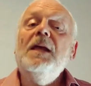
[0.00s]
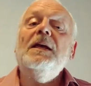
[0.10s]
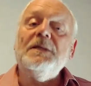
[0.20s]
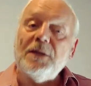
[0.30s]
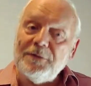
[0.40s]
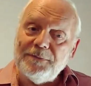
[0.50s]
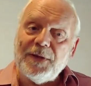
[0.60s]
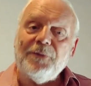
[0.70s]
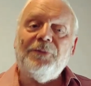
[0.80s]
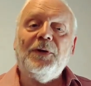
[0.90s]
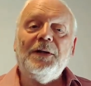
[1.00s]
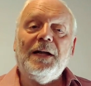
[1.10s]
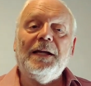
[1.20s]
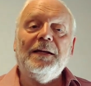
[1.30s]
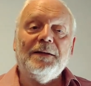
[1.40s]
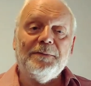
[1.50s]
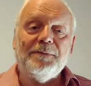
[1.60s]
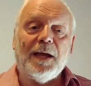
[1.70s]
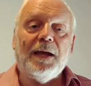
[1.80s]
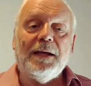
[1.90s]
So follow the link
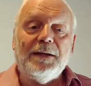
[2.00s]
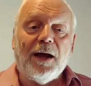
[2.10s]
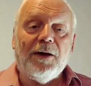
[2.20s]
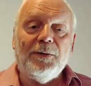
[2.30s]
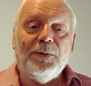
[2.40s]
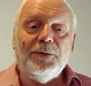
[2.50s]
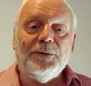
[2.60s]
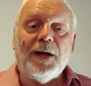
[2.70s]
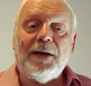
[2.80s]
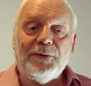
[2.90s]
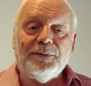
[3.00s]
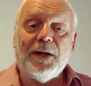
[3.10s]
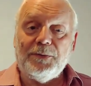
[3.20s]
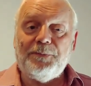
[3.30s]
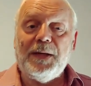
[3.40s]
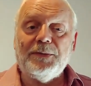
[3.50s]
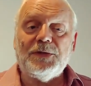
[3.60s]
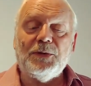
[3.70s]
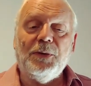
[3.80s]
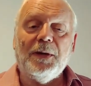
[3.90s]
and I'll be able to
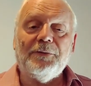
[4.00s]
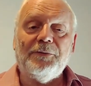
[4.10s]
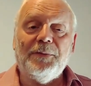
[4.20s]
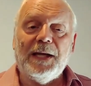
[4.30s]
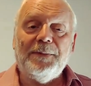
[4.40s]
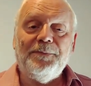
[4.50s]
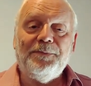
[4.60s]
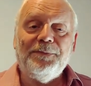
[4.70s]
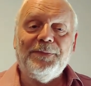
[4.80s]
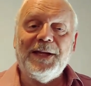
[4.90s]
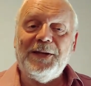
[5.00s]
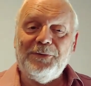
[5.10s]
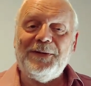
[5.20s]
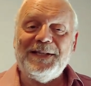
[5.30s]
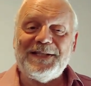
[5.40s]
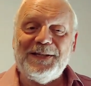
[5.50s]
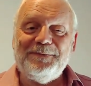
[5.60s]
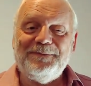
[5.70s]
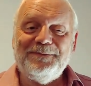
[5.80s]
sort you out from there. Thank you for listening.